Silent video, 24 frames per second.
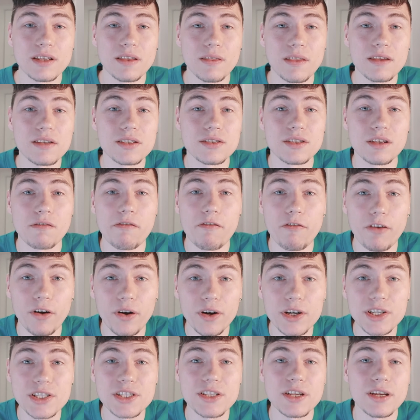This is the
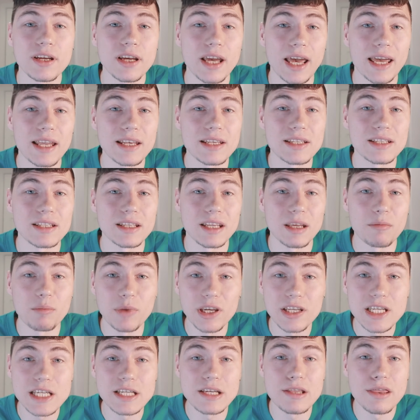first and
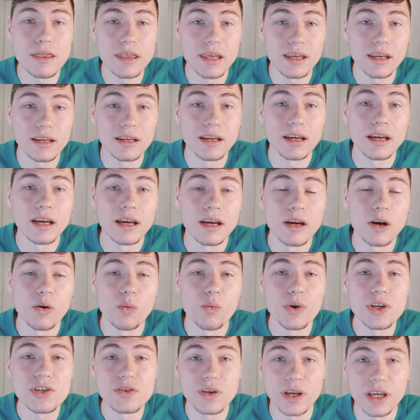immediate thing
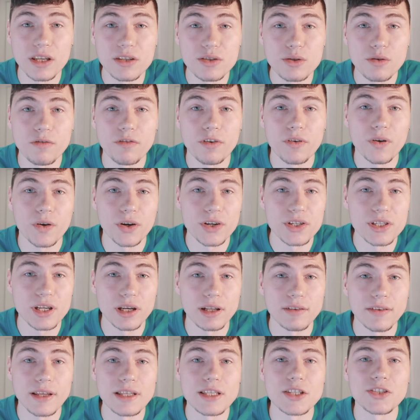which you can do for
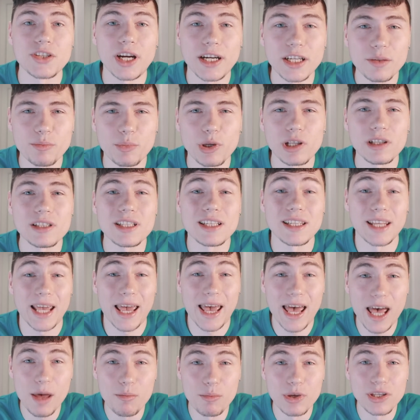yourself and start building a
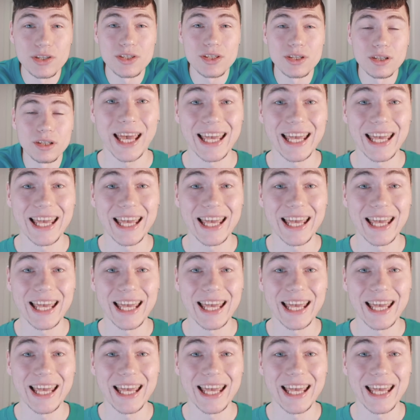habit.